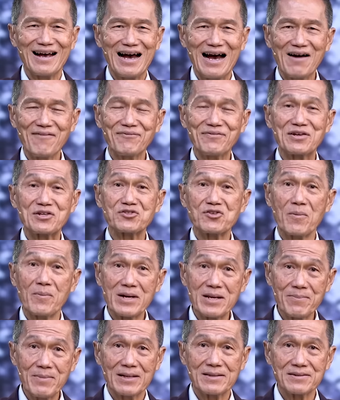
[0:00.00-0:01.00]
After so
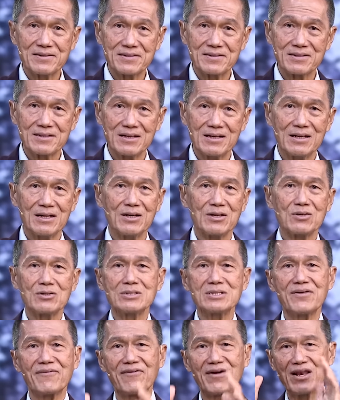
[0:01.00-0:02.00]
many months,
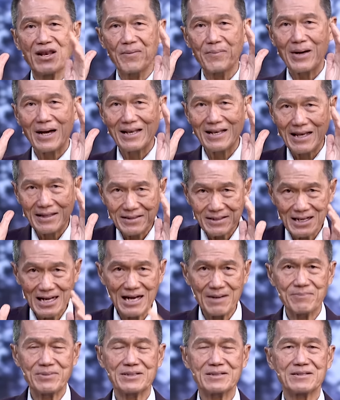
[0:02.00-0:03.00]
you develop another
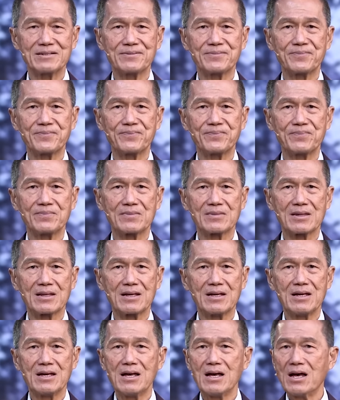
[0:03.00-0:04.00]
habit.
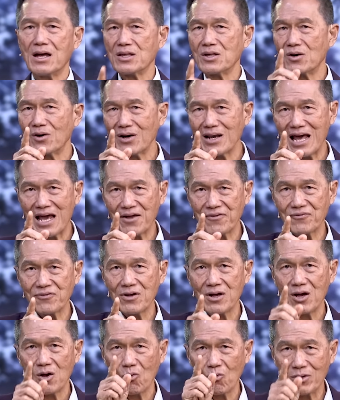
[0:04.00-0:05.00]
Your life
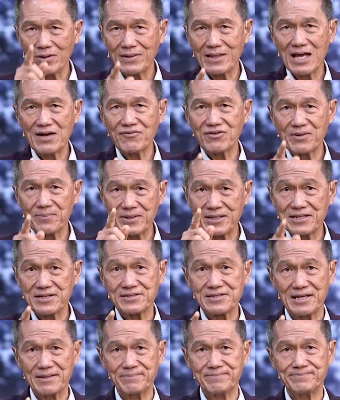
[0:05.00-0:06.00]
will never be the
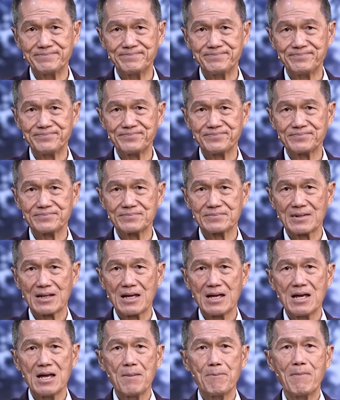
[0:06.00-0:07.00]
same.
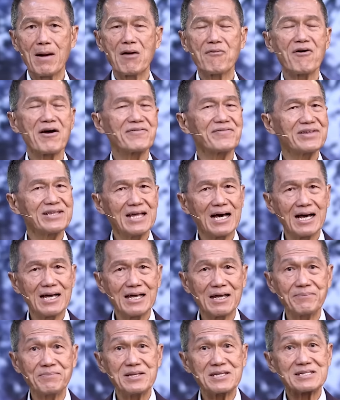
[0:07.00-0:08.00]
My wife and I
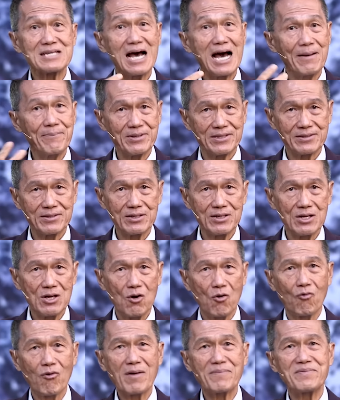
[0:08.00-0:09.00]
have this habit.
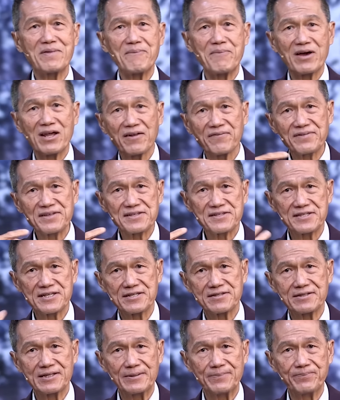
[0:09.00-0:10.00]
We have developed this
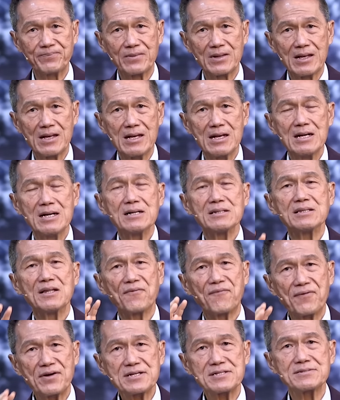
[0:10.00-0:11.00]
system. The
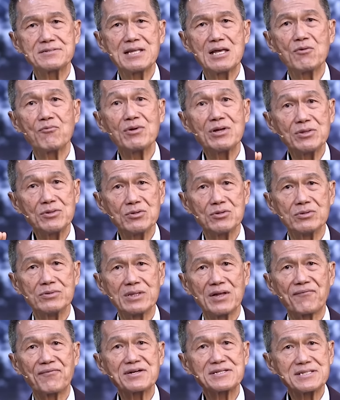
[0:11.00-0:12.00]
first thing we do,
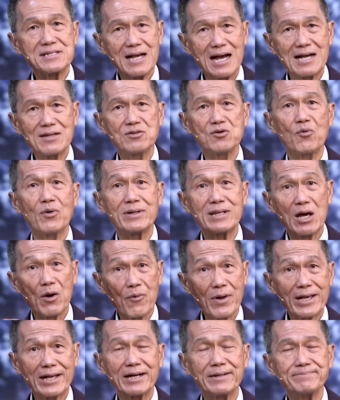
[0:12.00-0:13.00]
the first thing I do when I
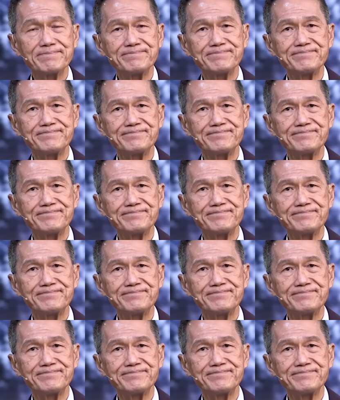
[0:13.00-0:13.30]
wake up,